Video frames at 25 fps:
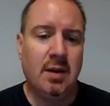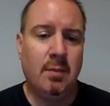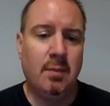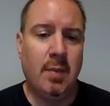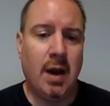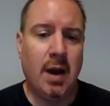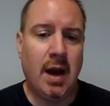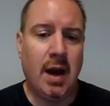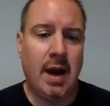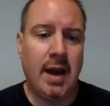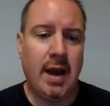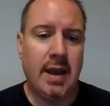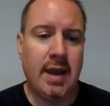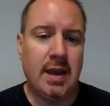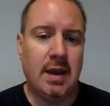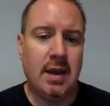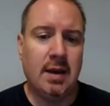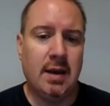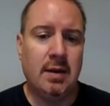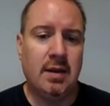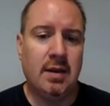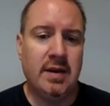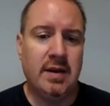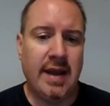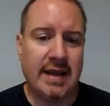by
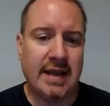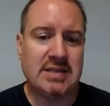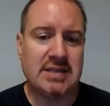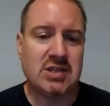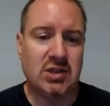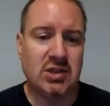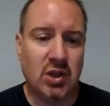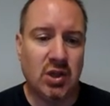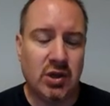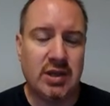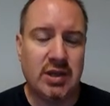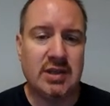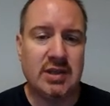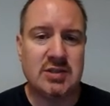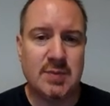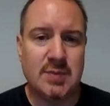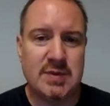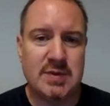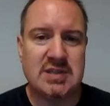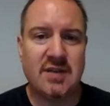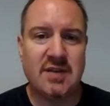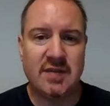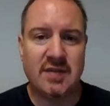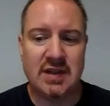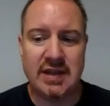next looking
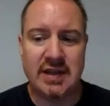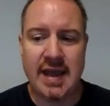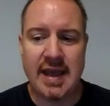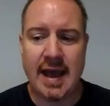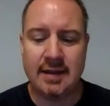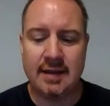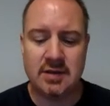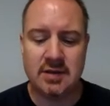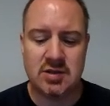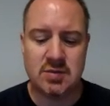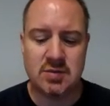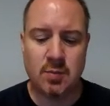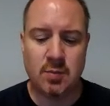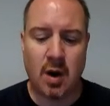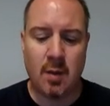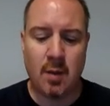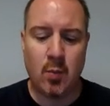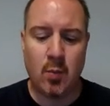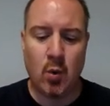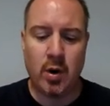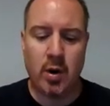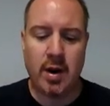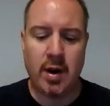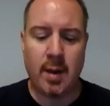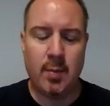specifically at the Smartboard.